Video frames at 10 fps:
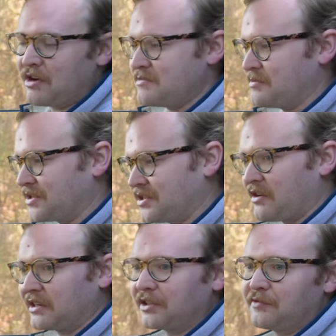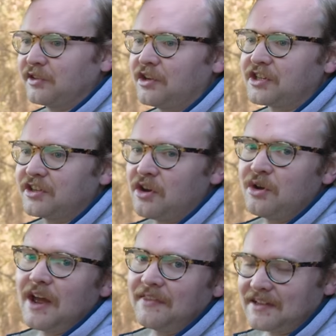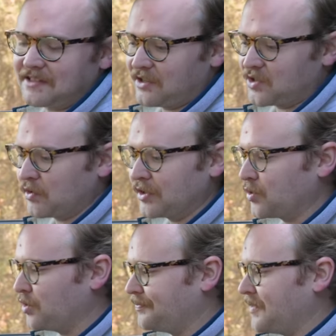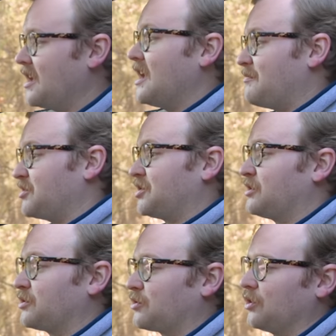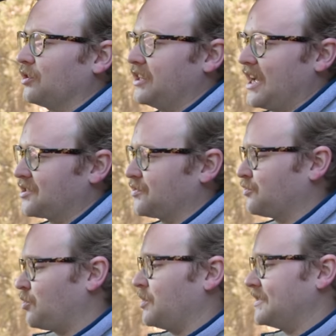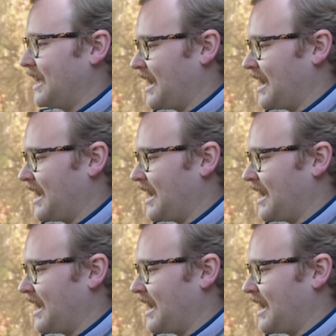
premium stereo on the Veloce though, and that sounds really good. And material quality as a rule is